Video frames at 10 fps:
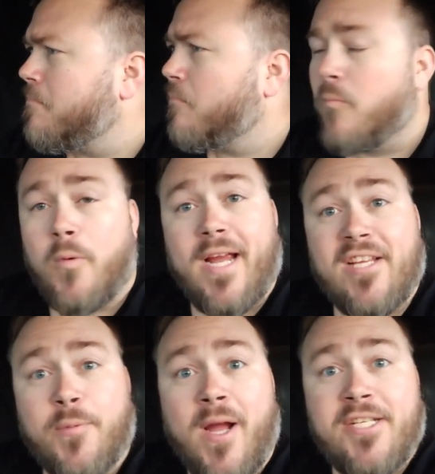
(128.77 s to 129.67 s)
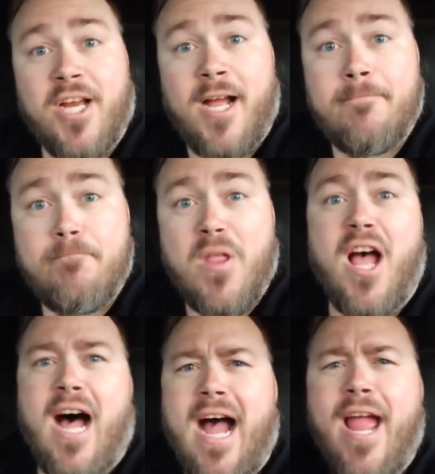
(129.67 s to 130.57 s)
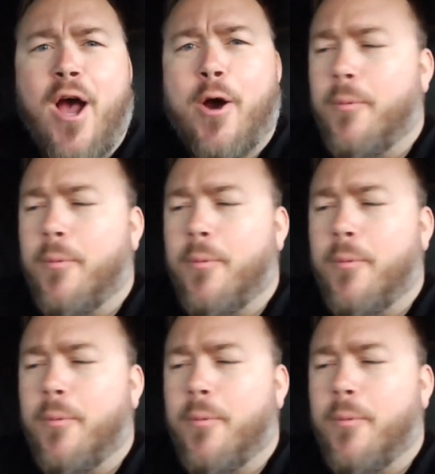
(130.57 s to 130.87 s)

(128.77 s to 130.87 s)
Well, guess what, John? I hope